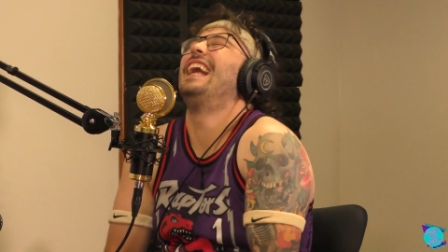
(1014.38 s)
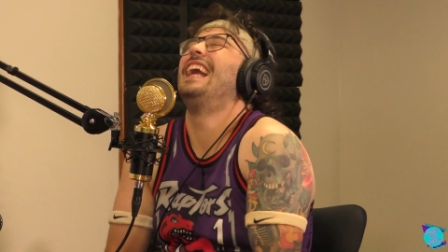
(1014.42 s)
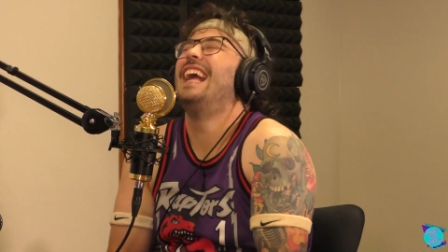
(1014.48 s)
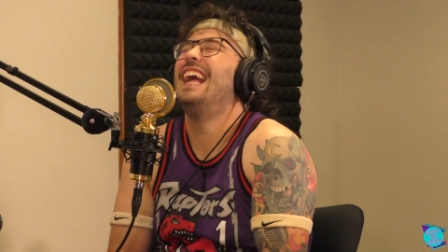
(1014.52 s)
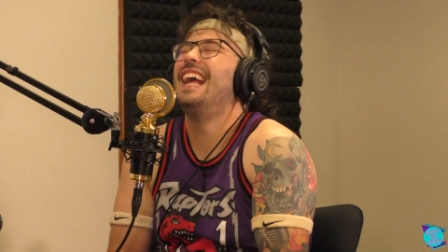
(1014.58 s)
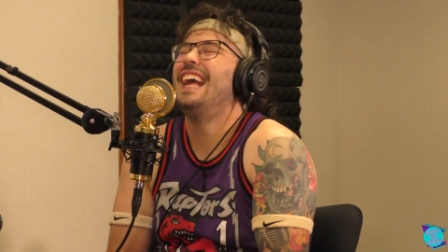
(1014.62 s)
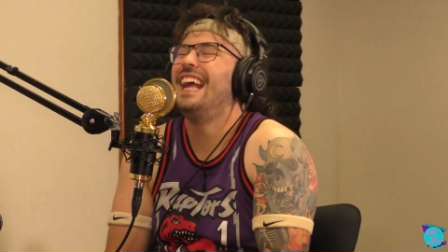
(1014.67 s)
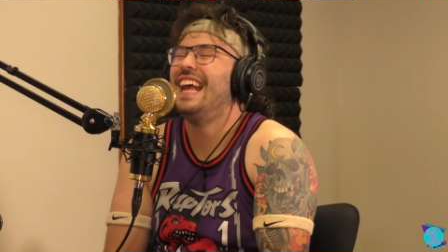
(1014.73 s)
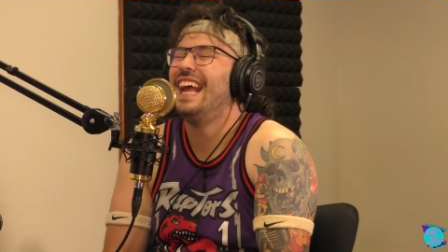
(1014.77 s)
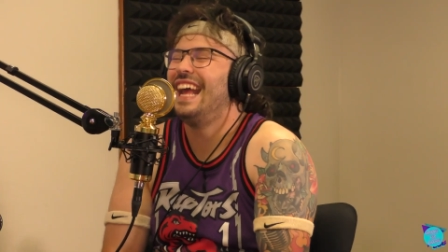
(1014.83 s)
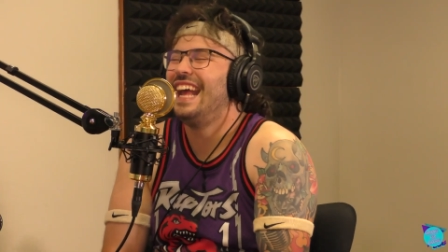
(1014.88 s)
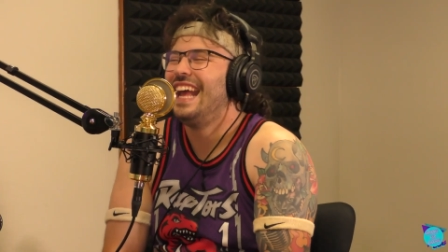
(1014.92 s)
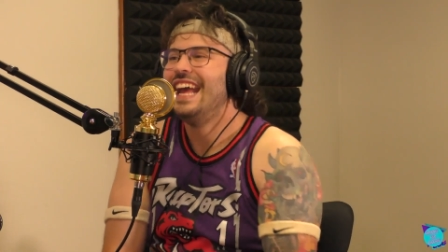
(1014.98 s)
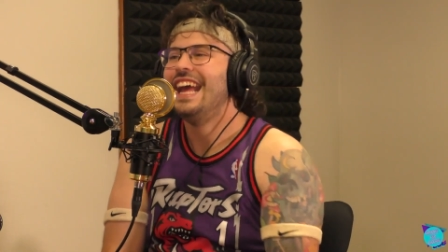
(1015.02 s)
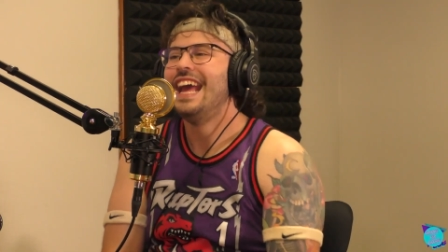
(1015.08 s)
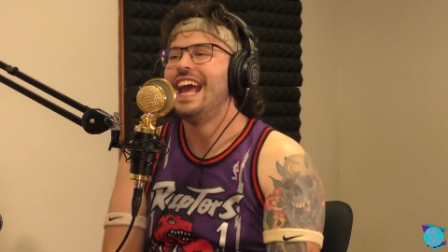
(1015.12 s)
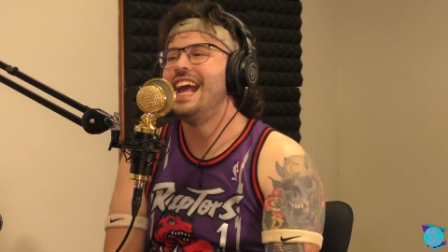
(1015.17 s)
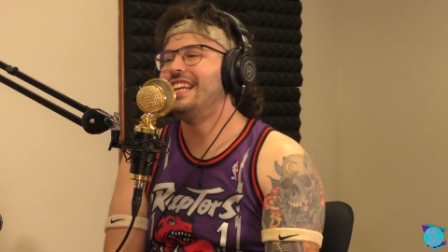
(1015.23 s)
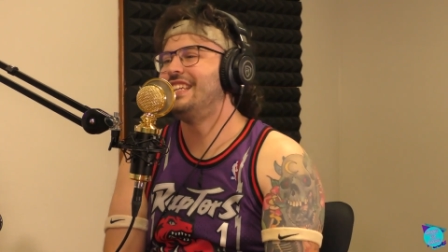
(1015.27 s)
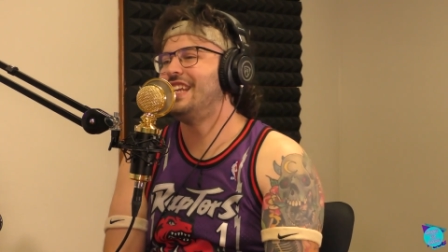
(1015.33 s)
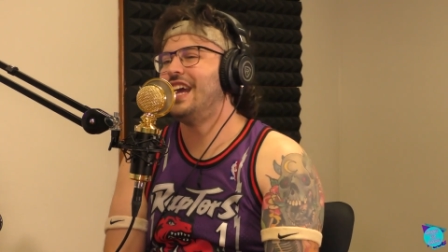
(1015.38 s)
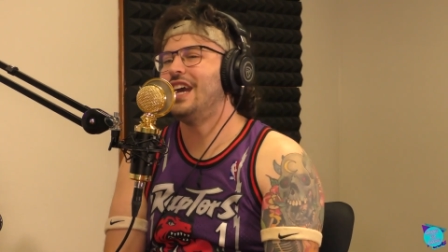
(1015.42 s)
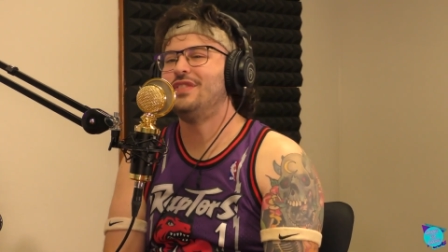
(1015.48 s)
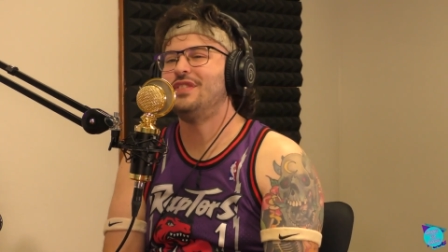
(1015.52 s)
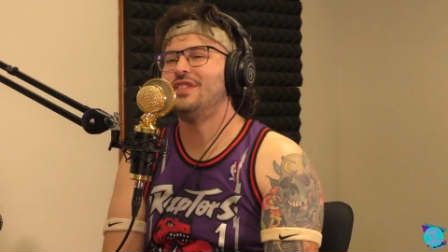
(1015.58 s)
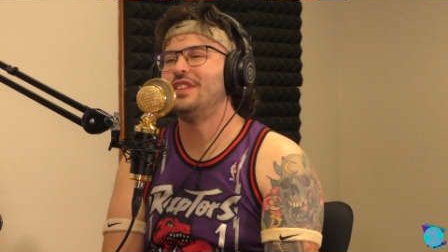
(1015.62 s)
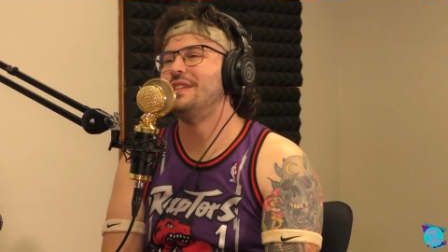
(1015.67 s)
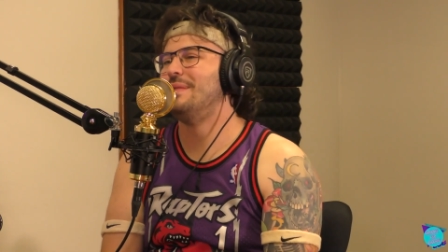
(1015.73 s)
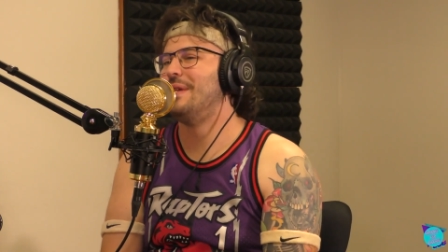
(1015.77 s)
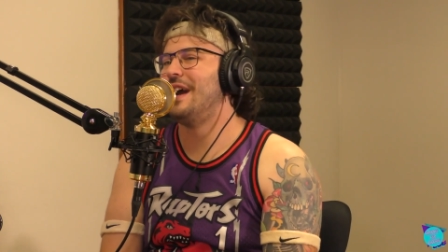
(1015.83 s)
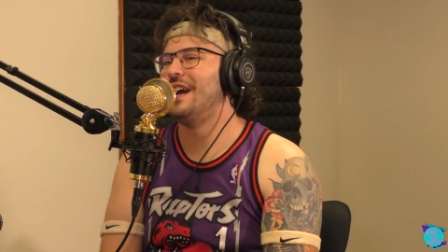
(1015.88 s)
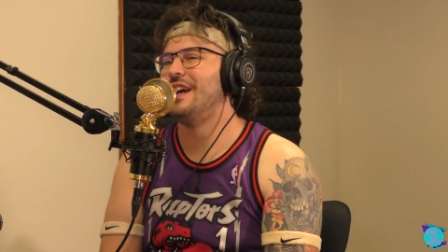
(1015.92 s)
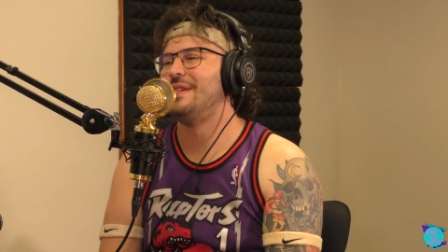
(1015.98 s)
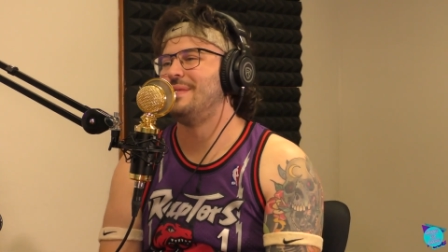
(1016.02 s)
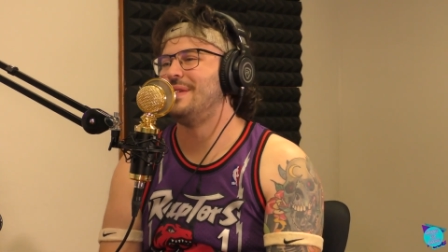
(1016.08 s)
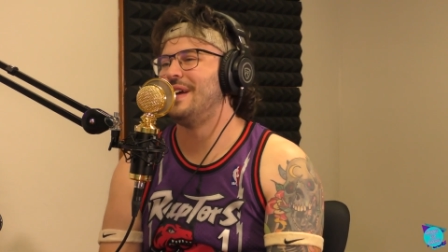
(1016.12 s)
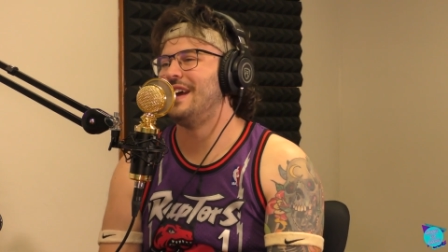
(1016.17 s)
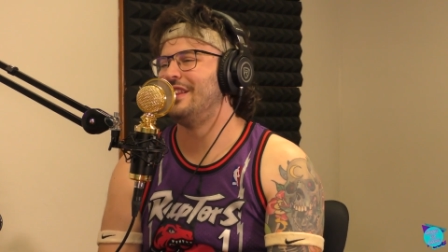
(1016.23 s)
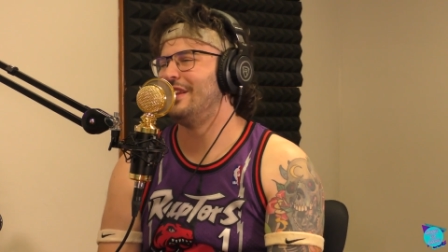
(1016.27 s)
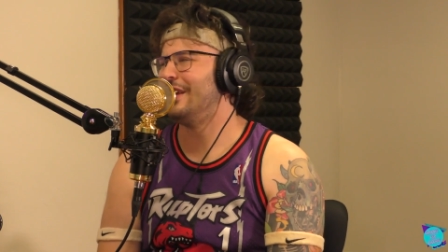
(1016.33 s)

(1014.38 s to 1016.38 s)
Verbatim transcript: could, it honestly could it have definitely might have been.